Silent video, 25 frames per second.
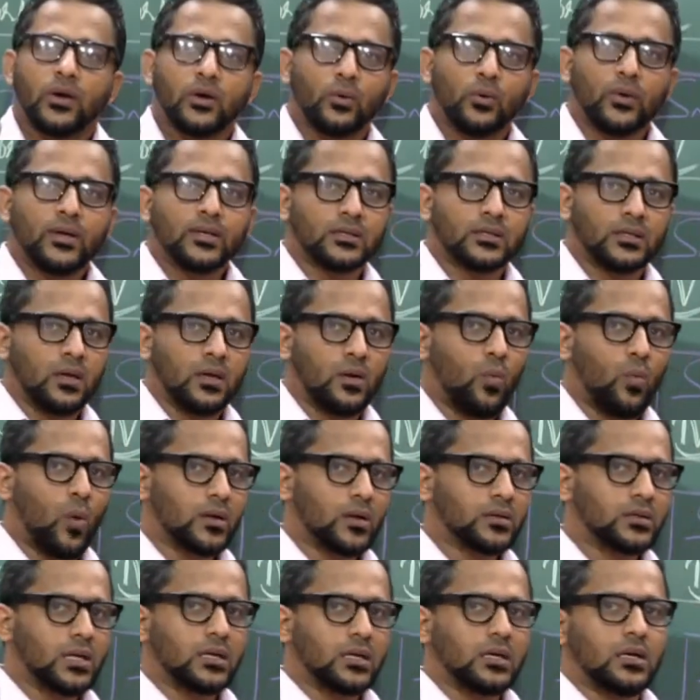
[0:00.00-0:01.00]
we do is
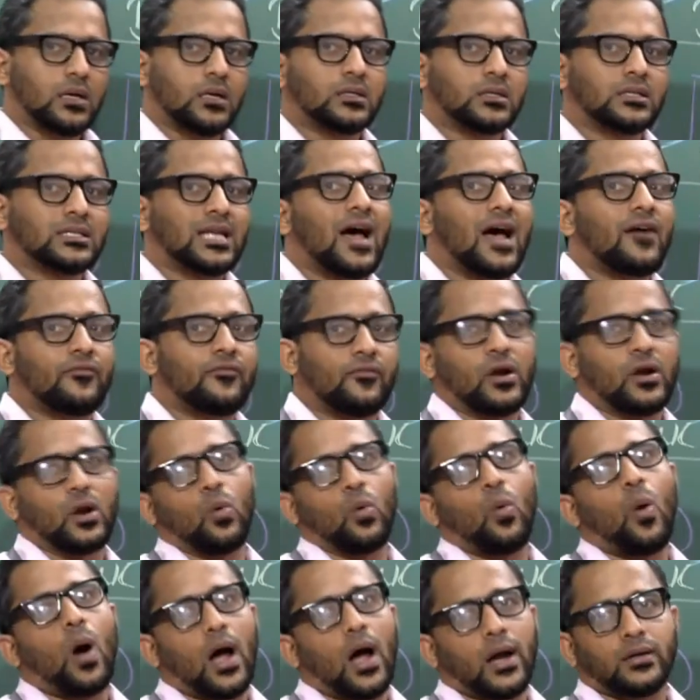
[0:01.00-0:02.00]
what is that staff
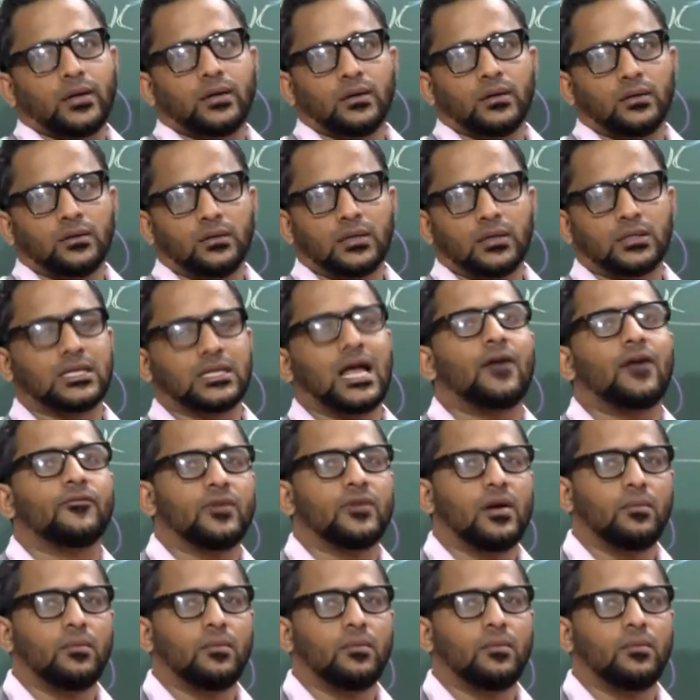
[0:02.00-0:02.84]
required, the staff